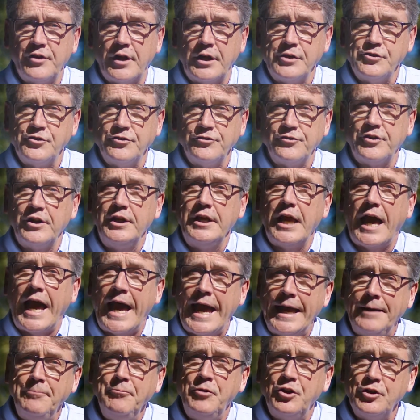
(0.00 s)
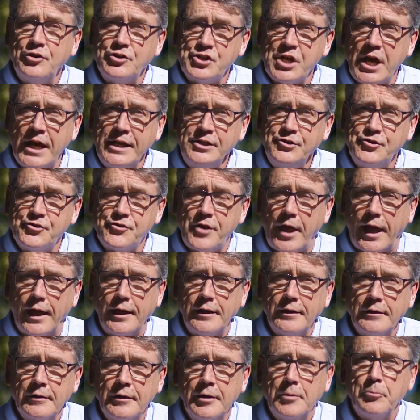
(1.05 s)
Agency, aim to change that.
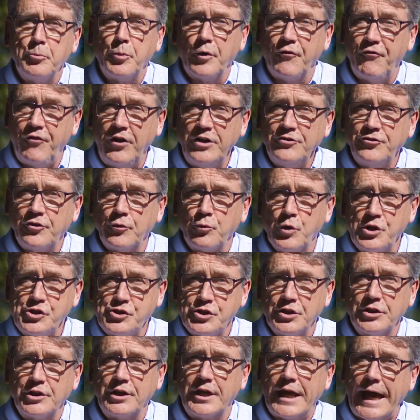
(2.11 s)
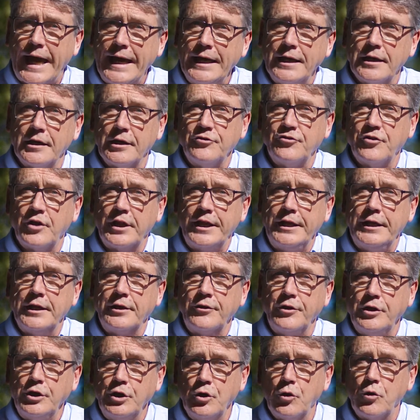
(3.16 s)
Professor Richard Ghail is
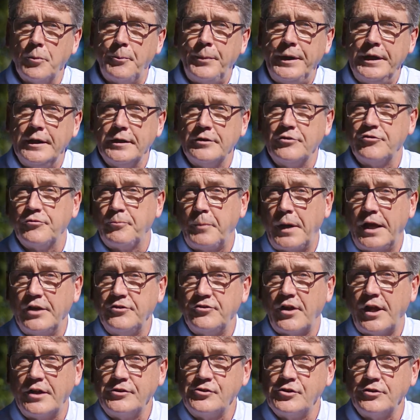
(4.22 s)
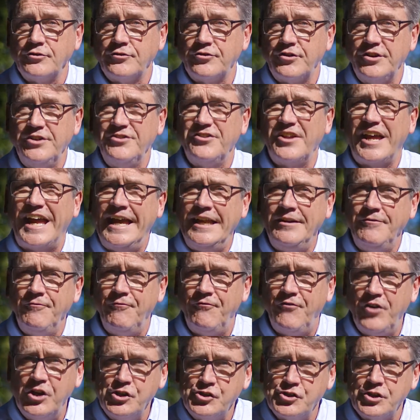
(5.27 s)
leading the European Space Agency's
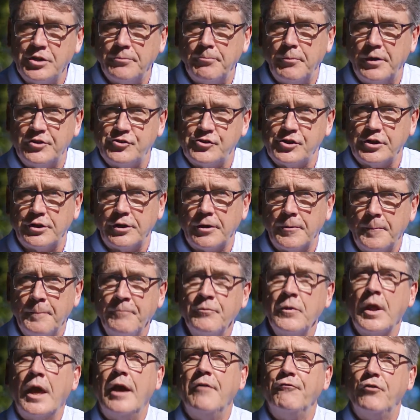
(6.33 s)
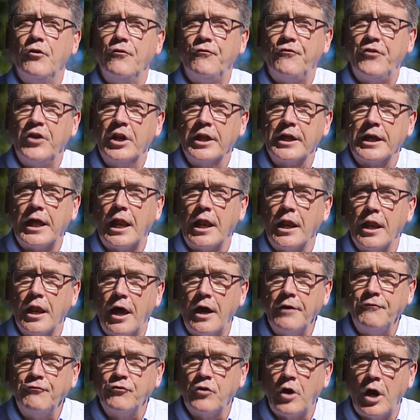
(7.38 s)
Envision mission, fulfilling a
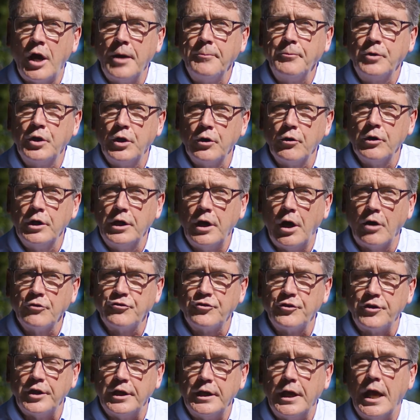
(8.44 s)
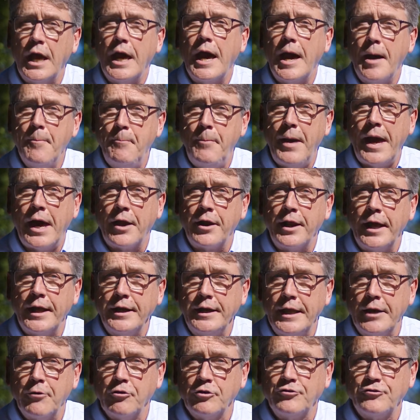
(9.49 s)
lifetime curiosity about our
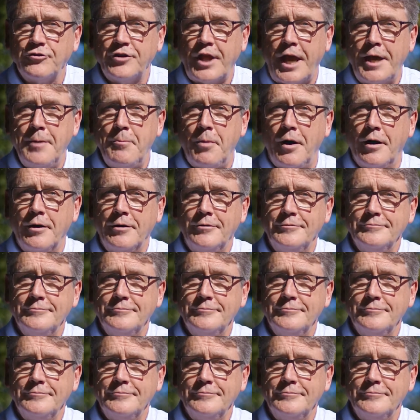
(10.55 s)
nearest neighbour.